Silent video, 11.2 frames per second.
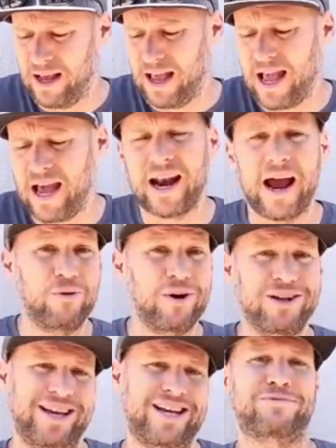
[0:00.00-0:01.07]
And I
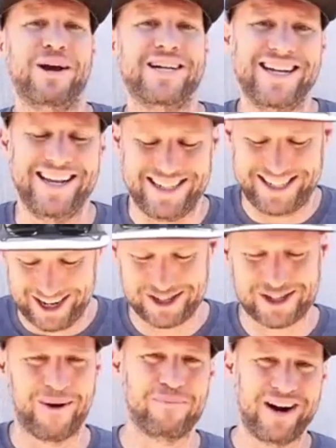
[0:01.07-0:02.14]
really expected it to,
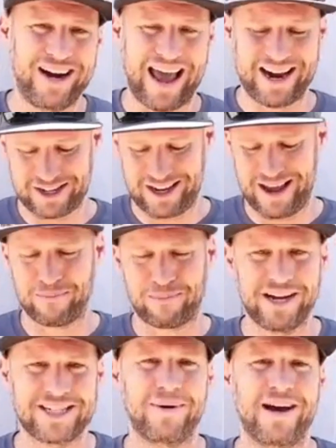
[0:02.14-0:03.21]
so I'm pretty actually
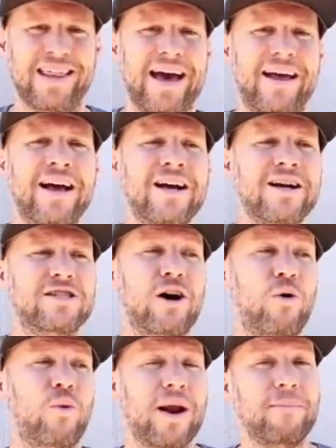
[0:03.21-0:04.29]
impressed by that. So
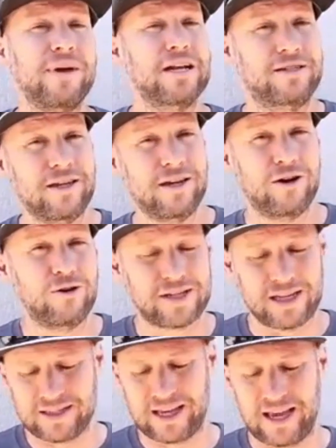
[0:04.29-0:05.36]
what I'm gonna do,
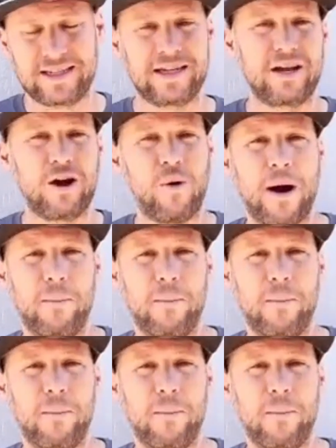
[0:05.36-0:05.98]
since it didn't go out